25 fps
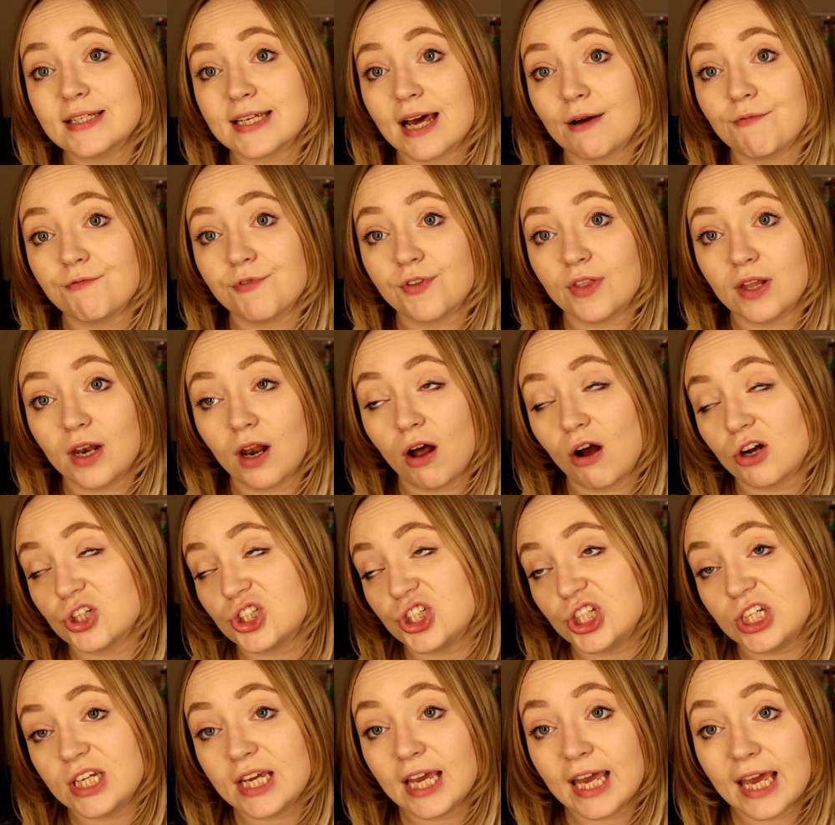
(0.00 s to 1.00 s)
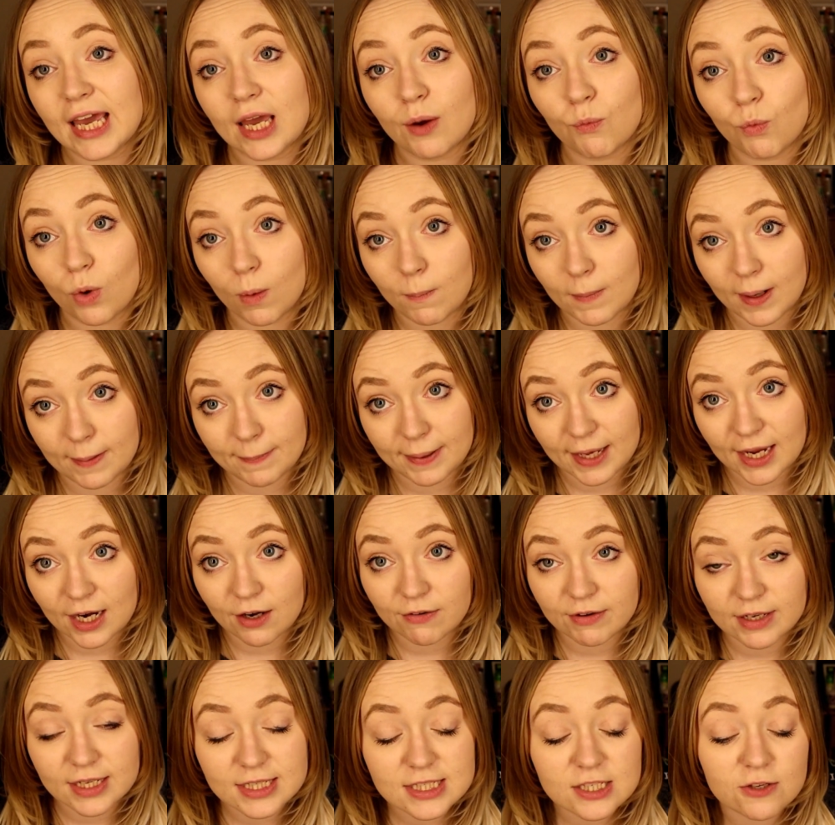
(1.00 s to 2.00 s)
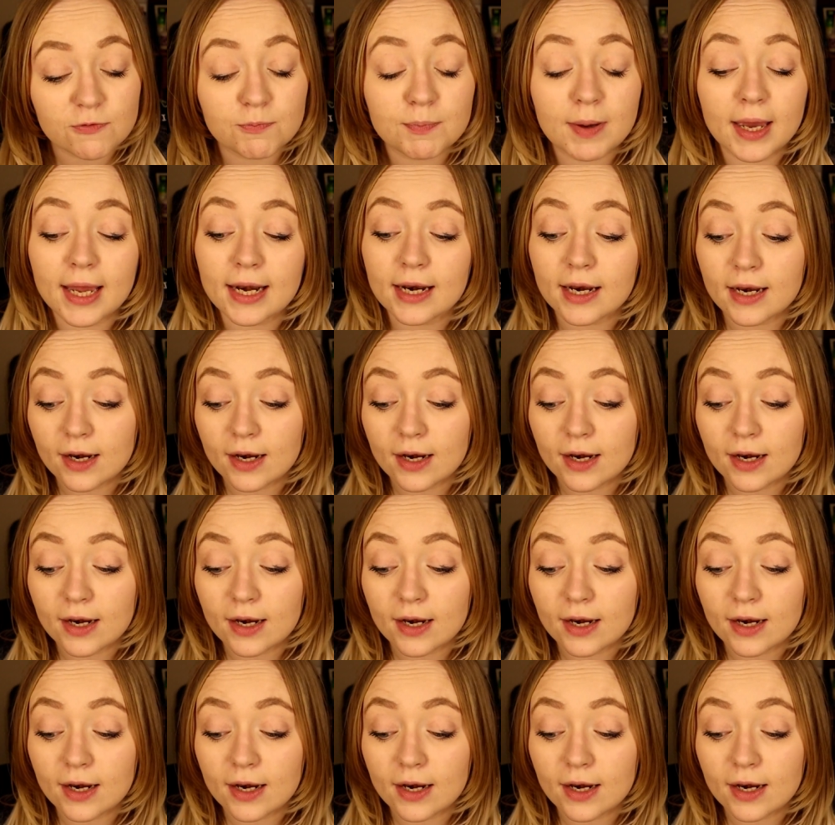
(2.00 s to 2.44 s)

down for the last year what my periods have been.